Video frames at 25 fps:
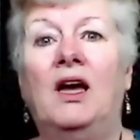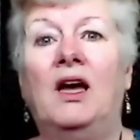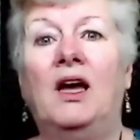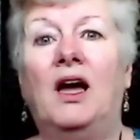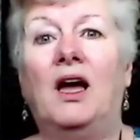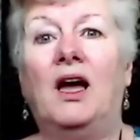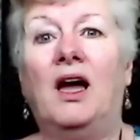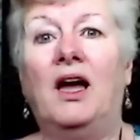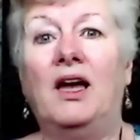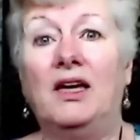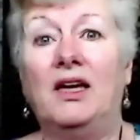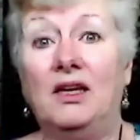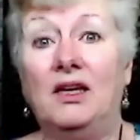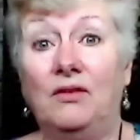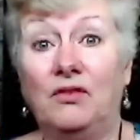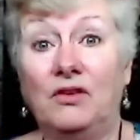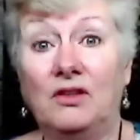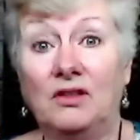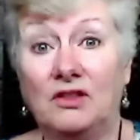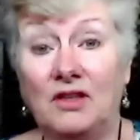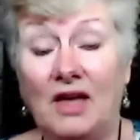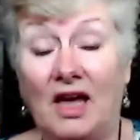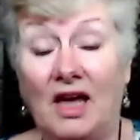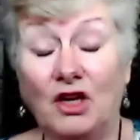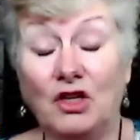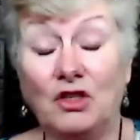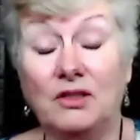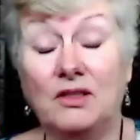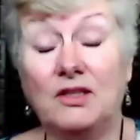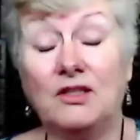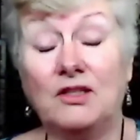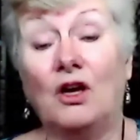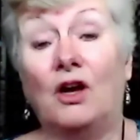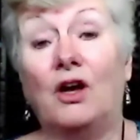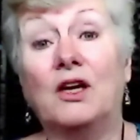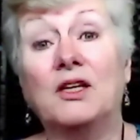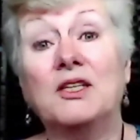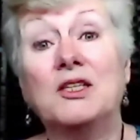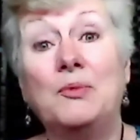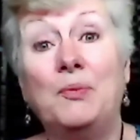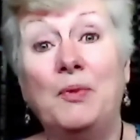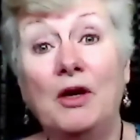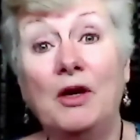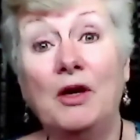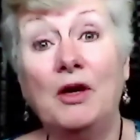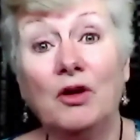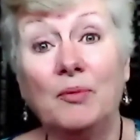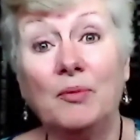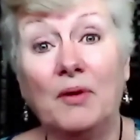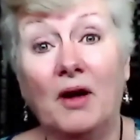I even actually saw a
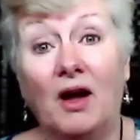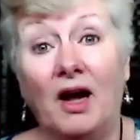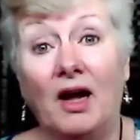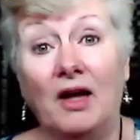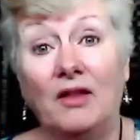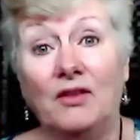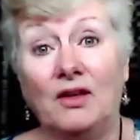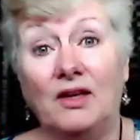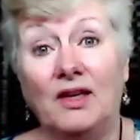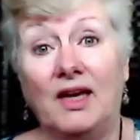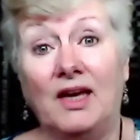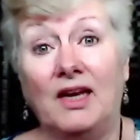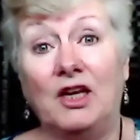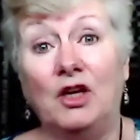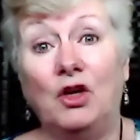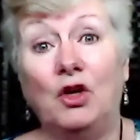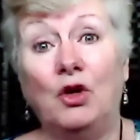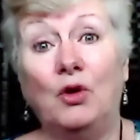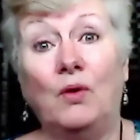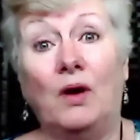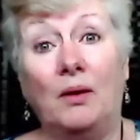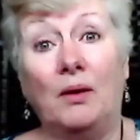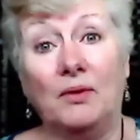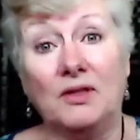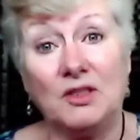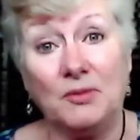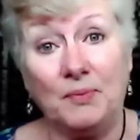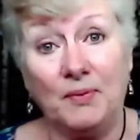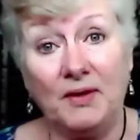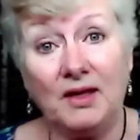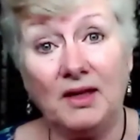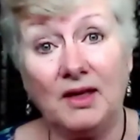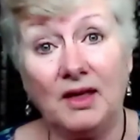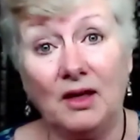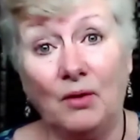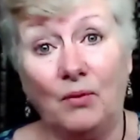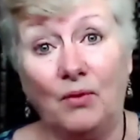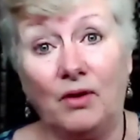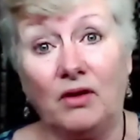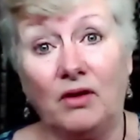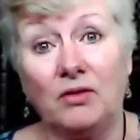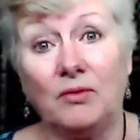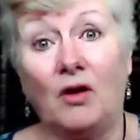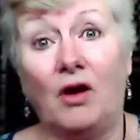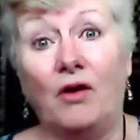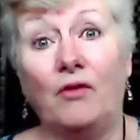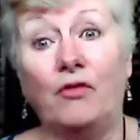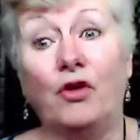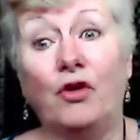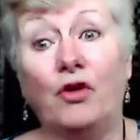spirit behind the lady who I was speaking with
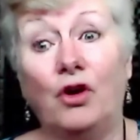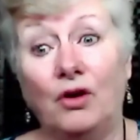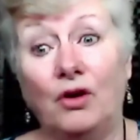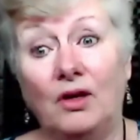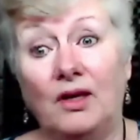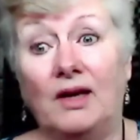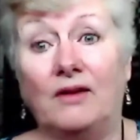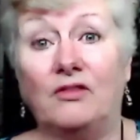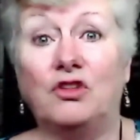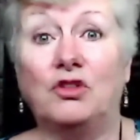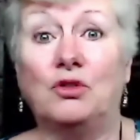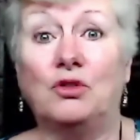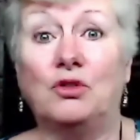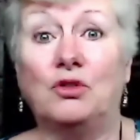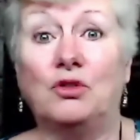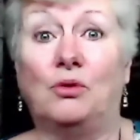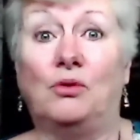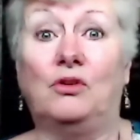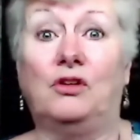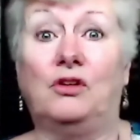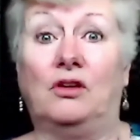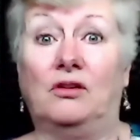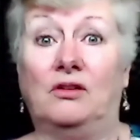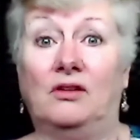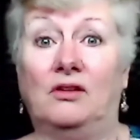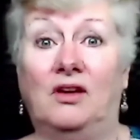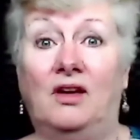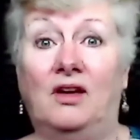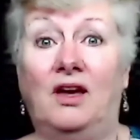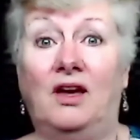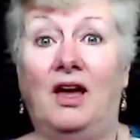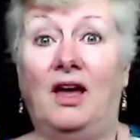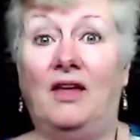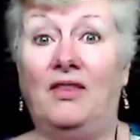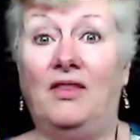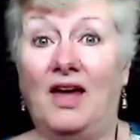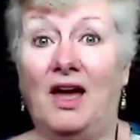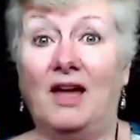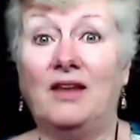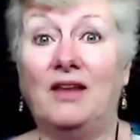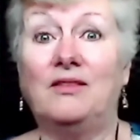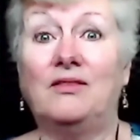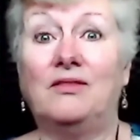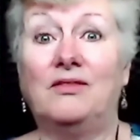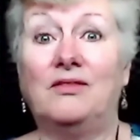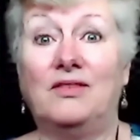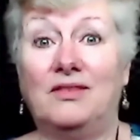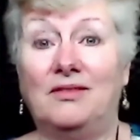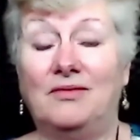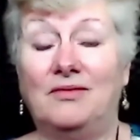over her left shoulder. And that
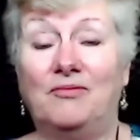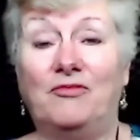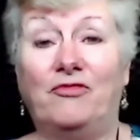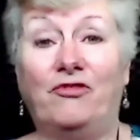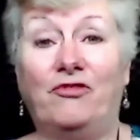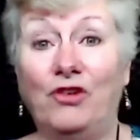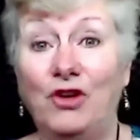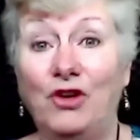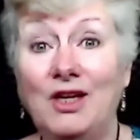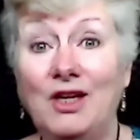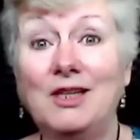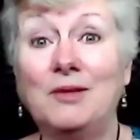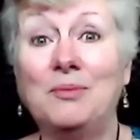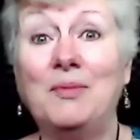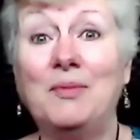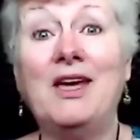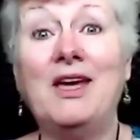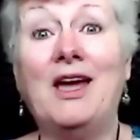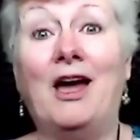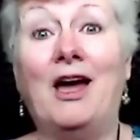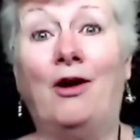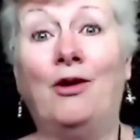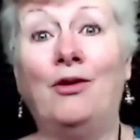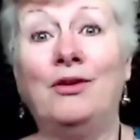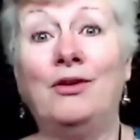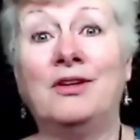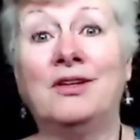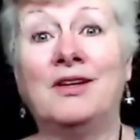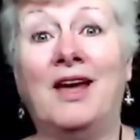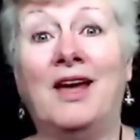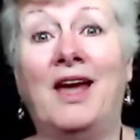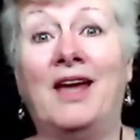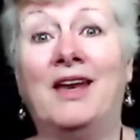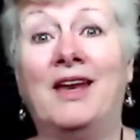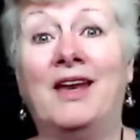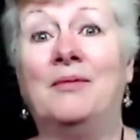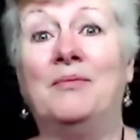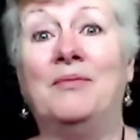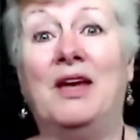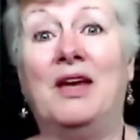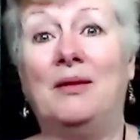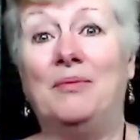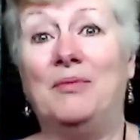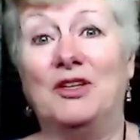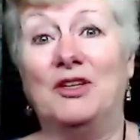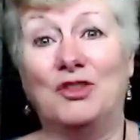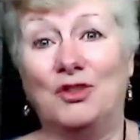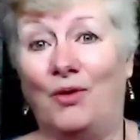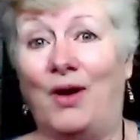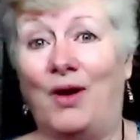freaked me out, and it made me
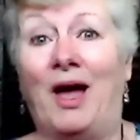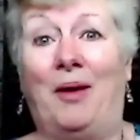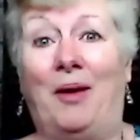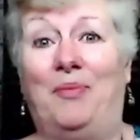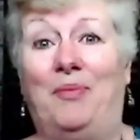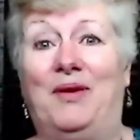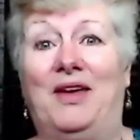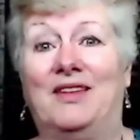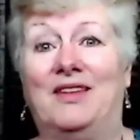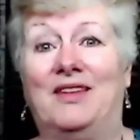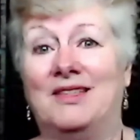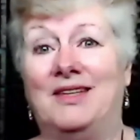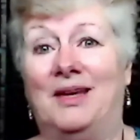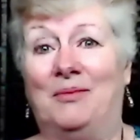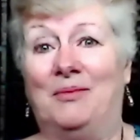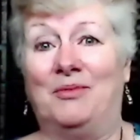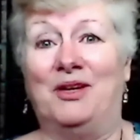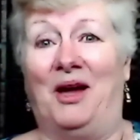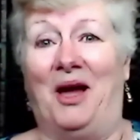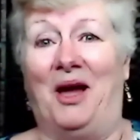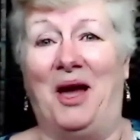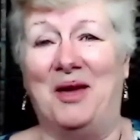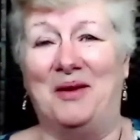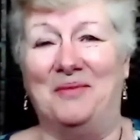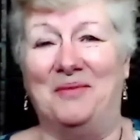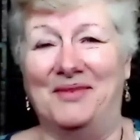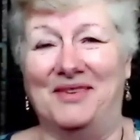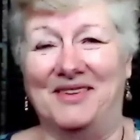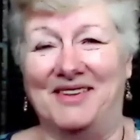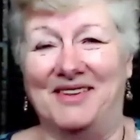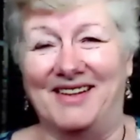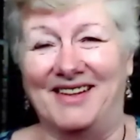so happy at the same time.